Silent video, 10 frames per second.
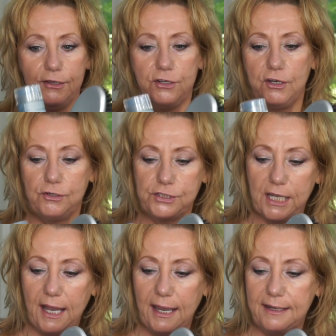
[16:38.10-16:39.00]
you know, to
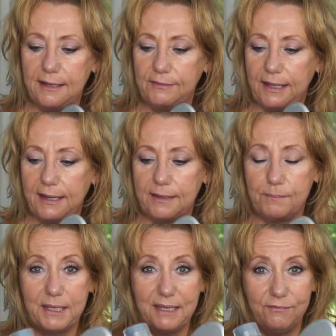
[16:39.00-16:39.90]
kind of like
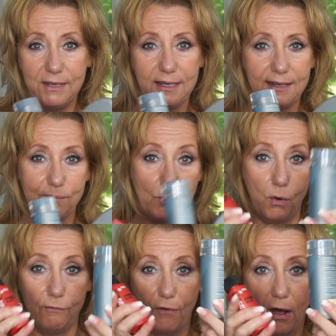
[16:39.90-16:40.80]
give it
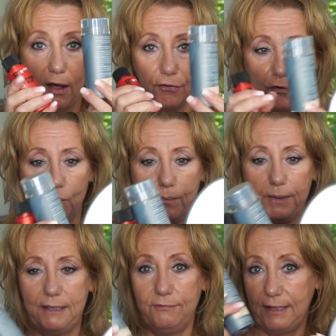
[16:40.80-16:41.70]
more volume,
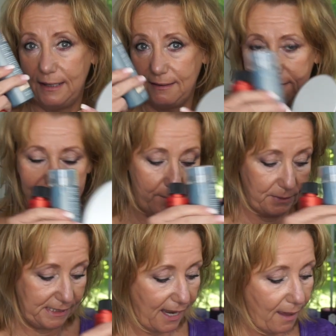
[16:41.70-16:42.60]
give it some
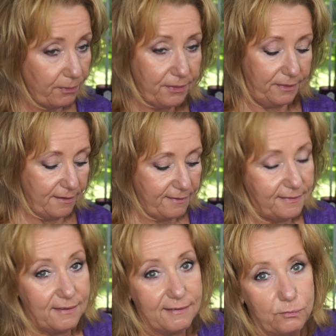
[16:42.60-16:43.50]
depth. This
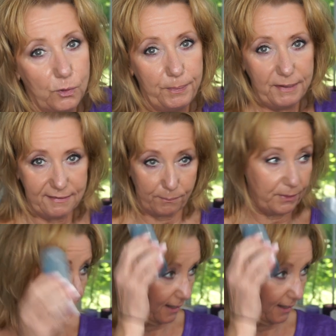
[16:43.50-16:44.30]
this would be something